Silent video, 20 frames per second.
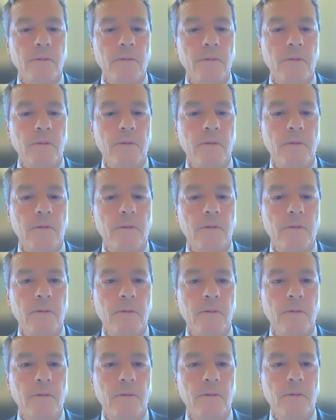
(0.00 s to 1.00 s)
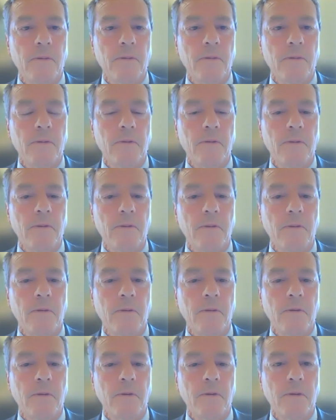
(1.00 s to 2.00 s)

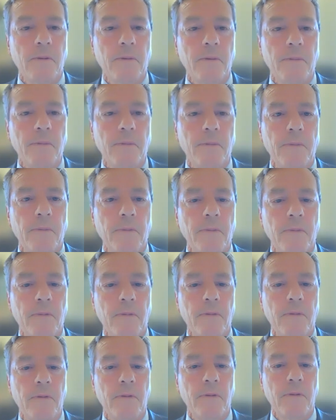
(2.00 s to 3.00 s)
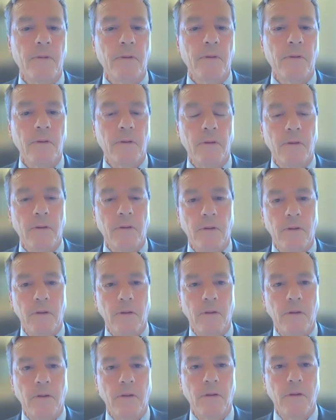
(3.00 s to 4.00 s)

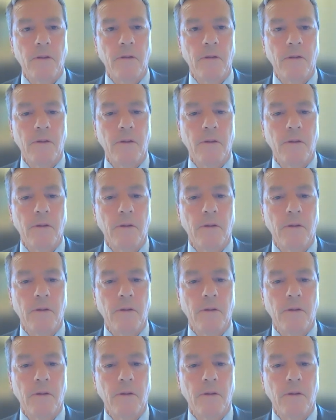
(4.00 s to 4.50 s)
No words are spoken by the person on screen.